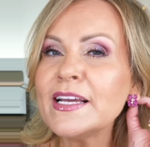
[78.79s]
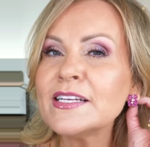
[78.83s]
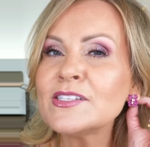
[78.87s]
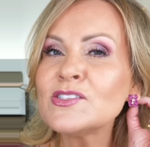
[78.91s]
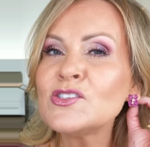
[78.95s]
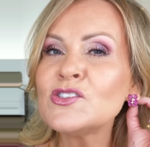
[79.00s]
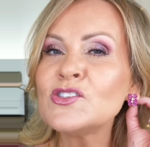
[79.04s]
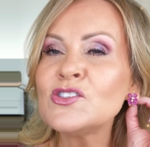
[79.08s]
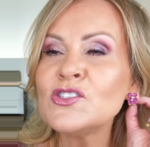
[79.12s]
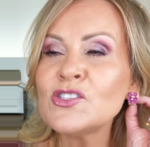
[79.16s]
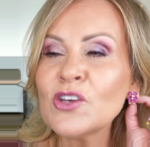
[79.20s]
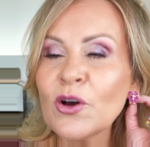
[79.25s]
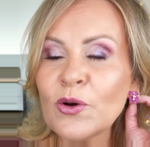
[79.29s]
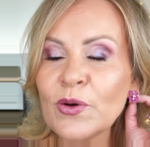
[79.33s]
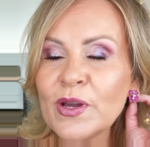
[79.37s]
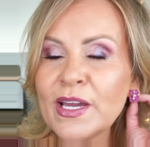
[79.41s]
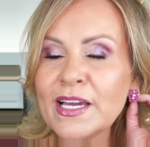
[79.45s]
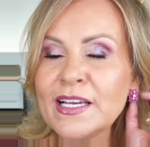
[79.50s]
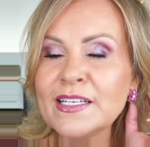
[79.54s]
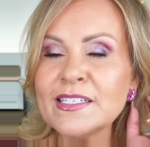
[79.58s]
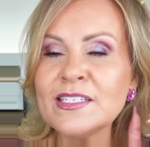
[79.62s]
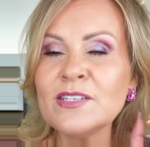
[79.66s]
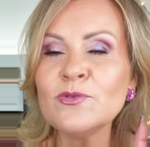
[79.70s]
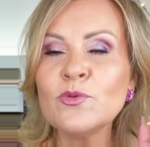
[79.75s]
It's so
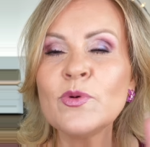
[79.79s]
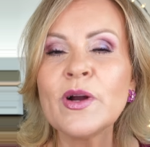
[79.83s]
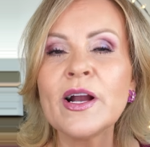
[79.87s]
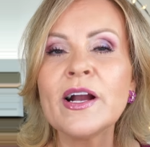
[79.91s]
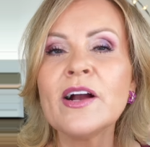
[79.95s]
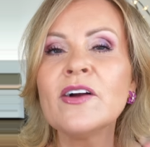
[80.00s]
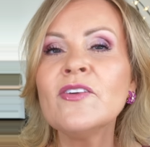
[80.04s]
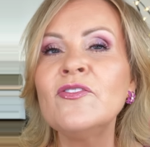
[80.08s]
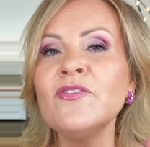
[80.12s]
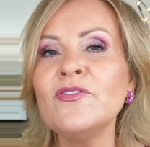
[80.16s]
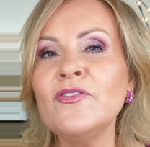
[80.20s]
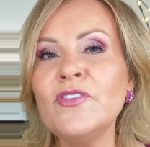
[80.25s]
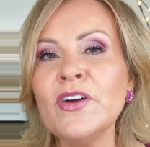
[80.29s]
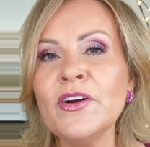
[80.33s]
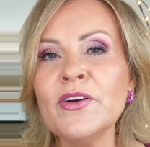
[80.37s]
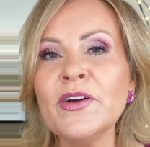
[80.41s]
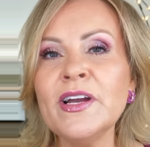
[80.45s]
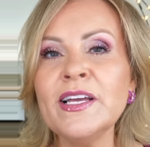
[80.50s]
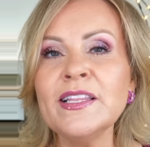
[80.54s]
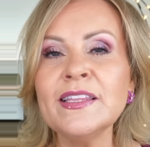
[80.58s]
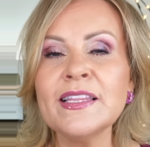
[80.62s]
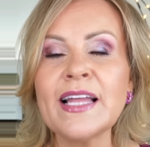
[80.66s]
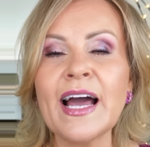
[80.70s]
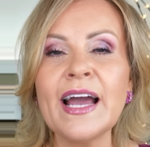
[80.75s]
easy to wear,
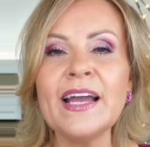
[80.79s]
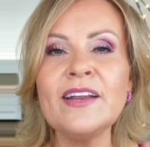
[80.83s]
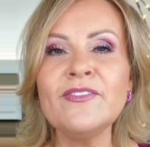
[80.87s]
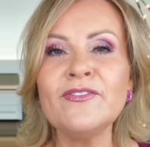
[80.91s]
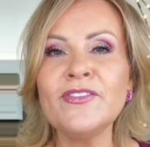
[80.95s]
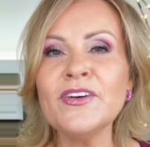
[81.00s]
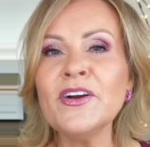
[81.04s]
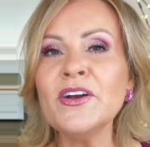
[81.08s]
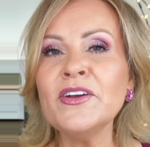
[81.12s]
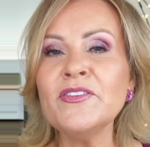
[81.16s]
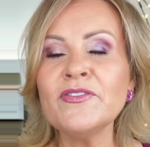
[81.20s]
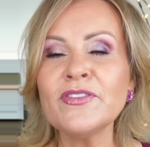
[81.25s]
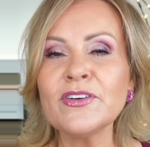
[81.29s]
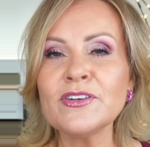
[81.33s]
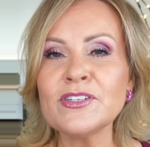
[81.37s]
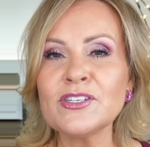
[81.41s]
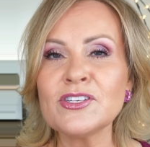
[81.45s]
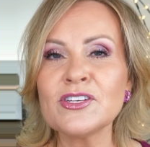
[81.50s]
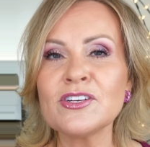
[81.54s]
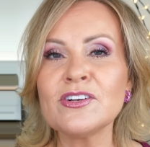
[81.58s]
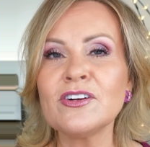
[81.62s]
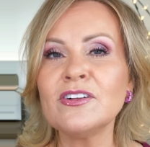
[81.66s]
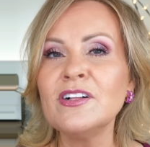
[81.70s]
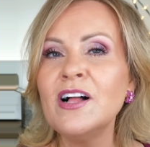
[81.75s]
very light, very
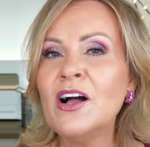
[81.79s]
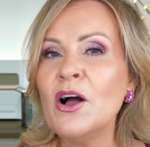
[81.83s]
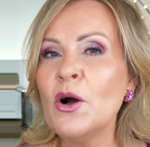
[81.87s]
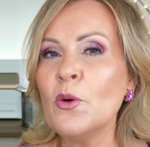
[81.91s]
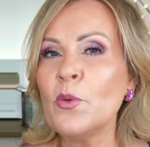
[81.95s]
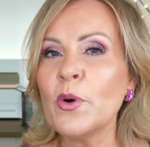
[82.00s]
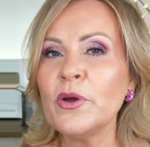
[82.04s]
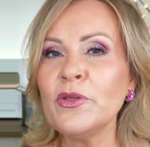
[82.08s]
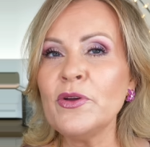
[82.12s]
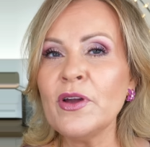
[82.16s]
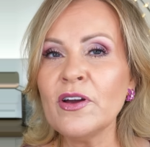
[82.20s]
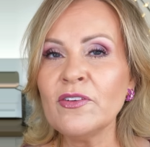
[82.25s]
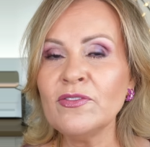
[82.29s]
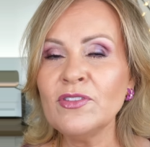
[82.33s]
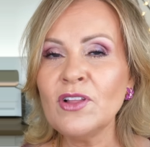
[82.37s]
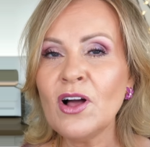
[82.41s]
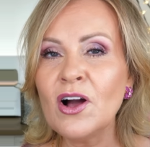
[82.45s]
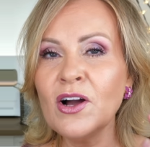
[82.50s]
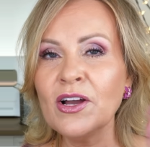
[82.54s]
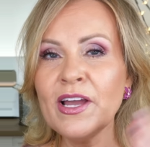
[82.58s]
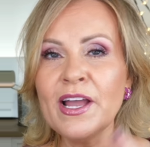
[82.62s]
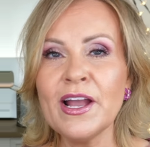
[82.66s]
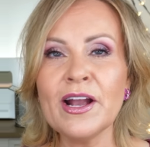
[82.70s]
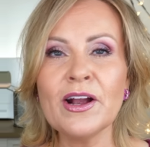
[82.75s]
versatile. Whether you have
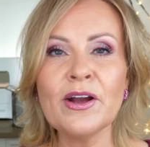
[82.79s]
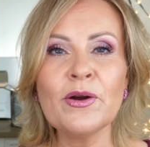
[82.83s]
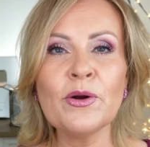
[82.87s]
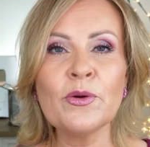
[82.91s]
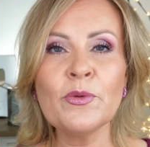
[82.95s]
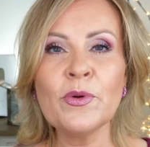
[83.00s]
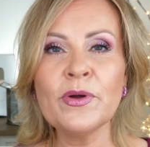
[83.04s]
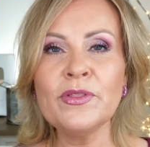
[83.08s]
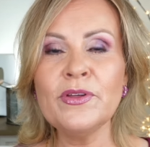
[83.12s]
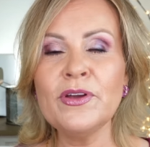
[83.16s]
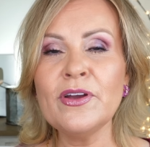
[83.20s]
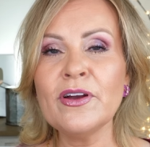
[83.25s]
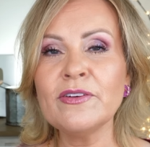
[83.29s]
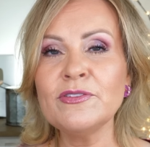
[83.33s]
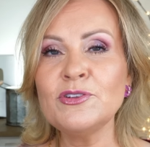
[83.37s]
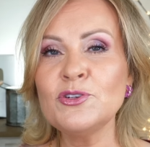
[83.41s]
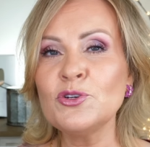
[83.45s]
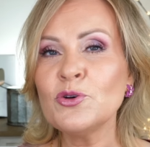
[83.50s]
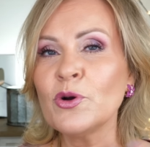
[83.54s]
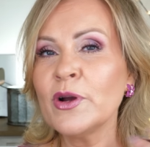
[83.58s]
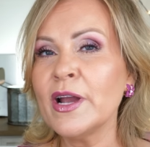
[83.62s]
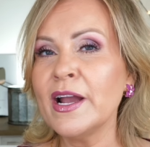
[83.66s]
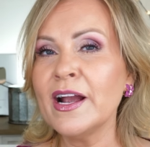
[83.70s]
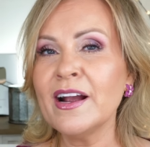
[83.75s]
long hair or whether you have
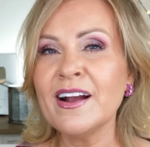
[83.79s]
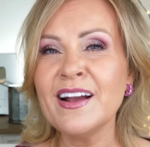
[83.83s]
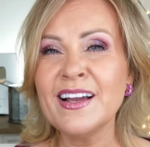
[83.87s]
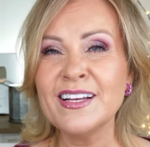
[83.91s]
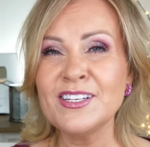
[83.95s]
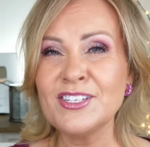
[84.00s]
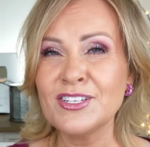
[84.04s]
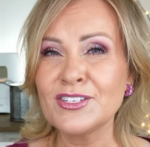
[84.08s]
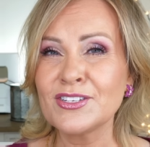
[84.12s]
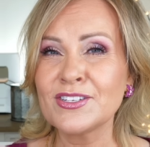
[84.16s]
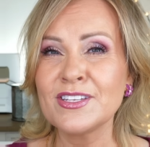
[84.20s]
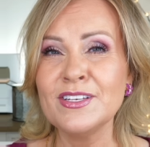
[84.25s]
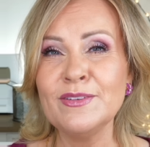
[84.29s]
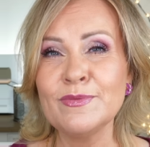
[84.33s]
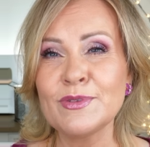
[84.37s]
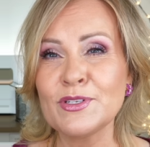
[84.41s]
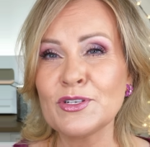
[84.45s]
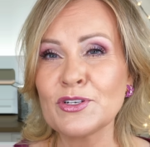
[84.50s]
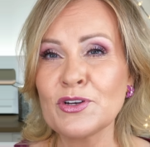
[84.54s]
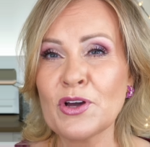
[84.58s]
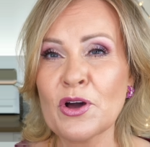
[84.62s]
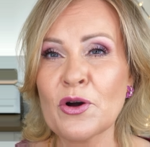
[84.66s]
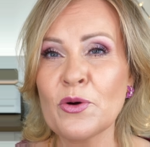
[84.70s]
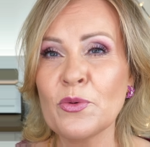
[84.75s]
short hair, it just seems
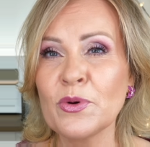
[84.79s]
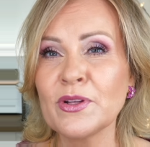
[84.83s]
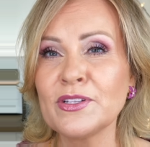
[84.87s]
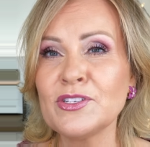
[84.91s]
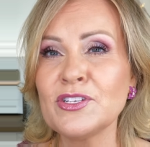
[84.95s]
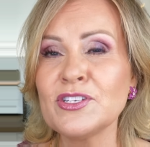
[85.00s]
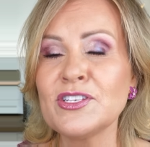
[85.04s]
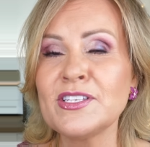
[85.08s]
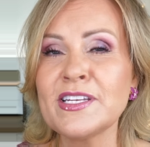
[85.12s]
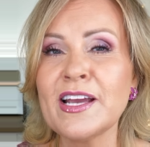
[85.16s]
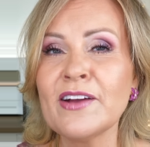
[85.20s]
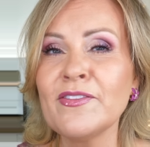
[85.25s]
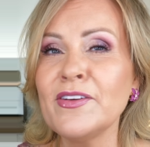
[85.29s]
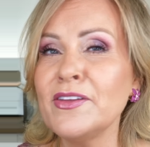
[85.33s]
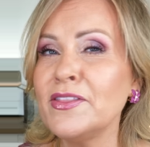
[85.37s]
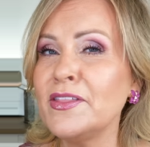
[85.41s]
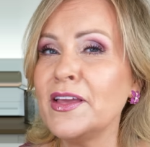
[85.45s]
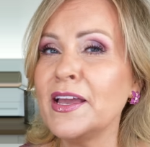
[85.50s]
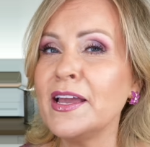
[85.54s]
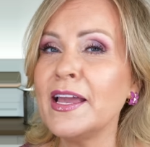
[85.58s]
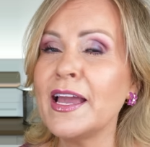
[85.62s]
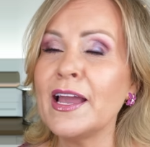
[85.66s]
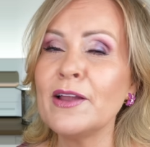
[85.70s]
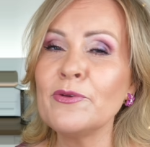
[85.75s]
to go with just
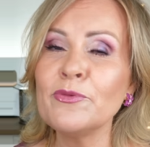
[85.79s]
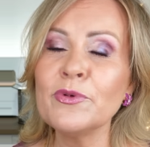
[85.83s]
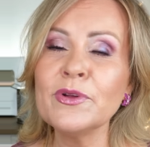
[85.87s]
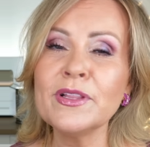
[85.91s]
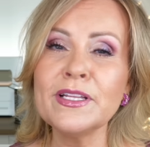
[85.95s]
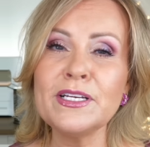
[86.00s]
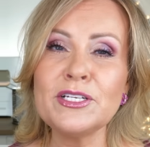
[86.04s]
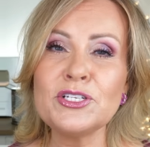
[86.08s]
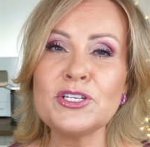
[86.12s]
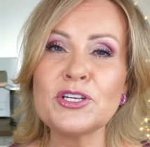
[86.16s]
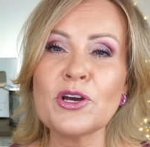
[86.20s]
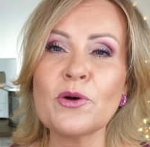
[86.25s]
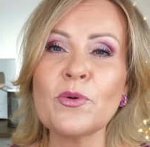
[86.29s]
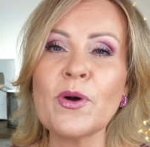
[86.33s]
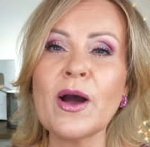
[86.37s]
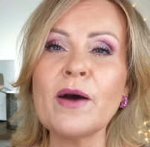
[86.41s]
everything and really show